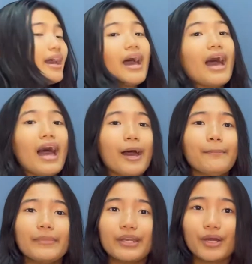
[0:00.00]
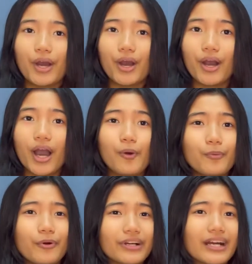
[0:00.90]
Hem and Haw
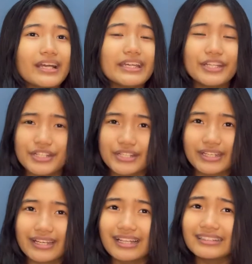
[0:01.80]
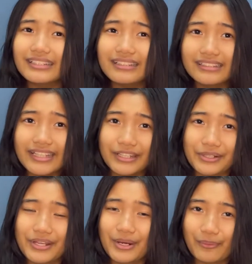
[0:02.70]
awoke each day a little later
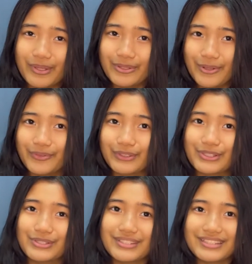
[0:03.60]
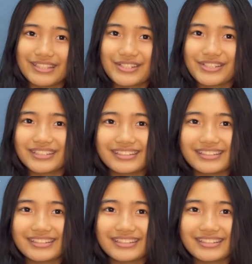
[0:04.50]
and went over to the station.